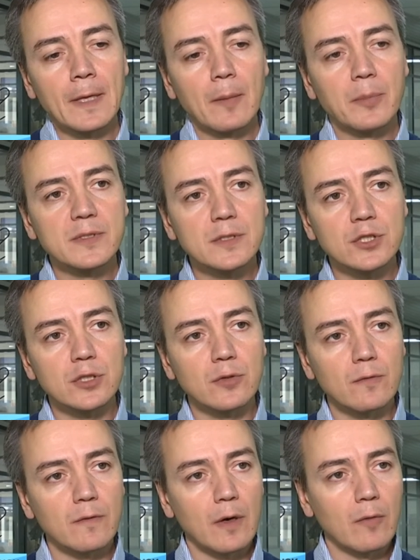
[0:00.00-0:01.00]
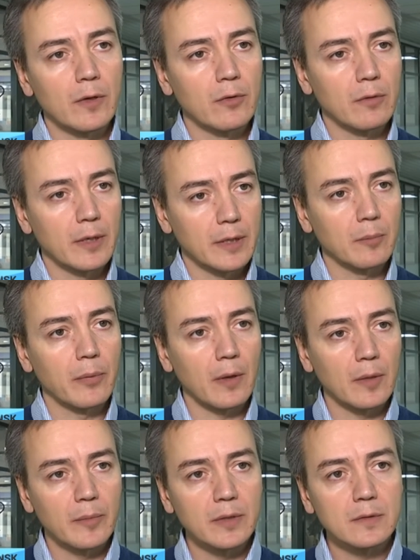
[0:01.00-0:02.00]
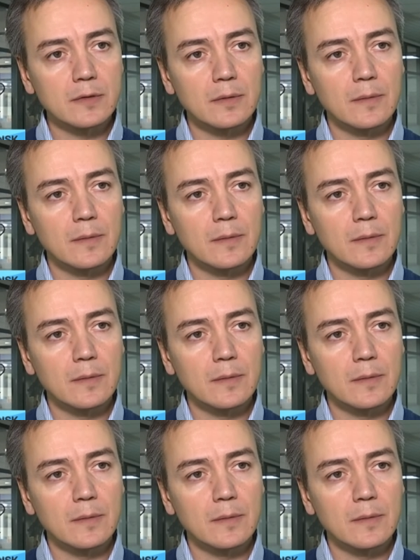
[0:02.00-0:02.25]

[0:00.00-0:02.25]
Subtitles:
position of our Ukrainian parliament